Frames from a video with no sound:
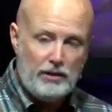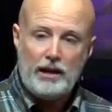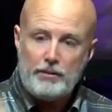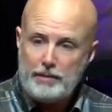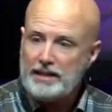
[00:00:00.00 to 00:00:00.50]
you're
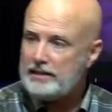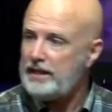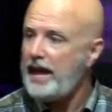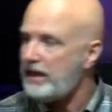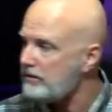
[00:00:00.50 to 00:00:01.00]
not being
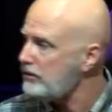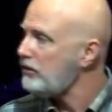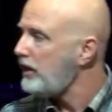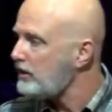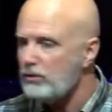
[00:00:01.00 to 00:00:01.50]
attacked, then
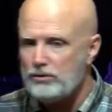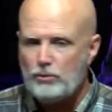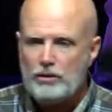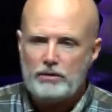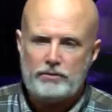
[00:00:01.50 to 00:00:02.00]
you're not doing
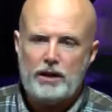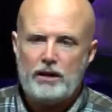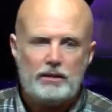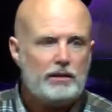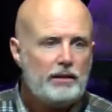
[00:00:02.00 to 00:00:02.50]
the will of
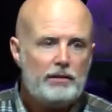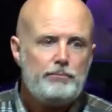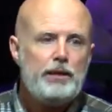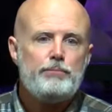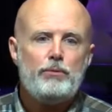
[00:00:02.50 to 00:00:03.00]
God. Yeah.
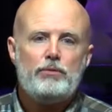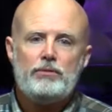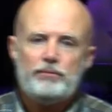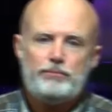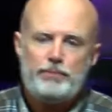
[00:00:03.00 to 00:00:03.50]

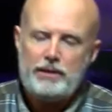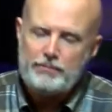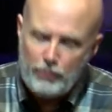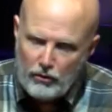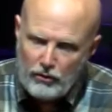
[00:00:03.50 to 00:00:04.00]
People,
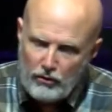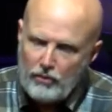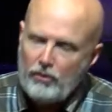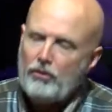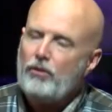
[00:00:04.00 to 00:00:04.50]
people
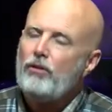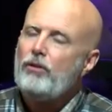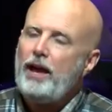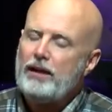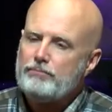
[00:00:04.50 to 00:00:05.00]

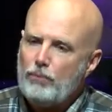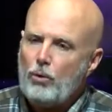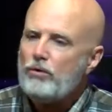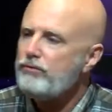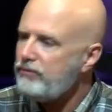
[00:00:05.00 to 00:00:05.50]
have
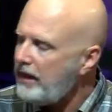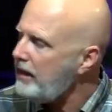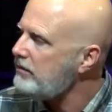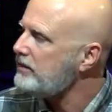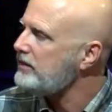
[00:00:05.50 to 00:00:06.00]
more
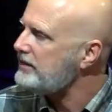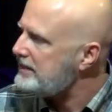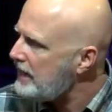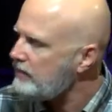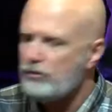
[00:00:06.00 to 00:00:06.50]
faith in the
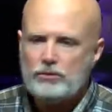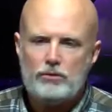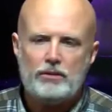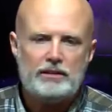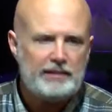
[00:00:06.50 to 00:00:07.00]
devil
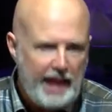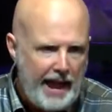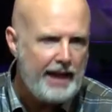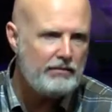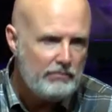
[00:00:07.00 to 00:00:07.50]
to
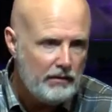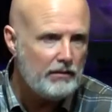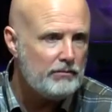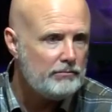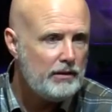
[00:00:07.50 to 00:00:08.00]
attack
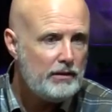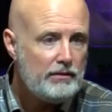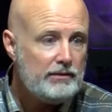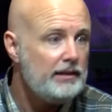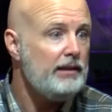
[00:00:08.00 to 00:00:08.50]
them
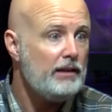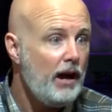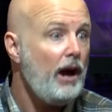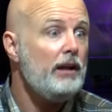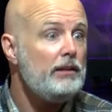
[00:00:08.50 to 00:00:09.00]
than in
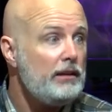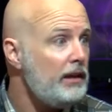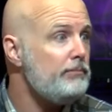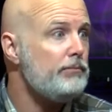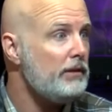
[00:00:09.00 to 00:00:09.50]
God to
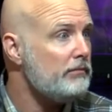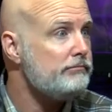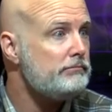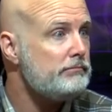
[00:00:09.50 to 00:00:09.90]
keep them.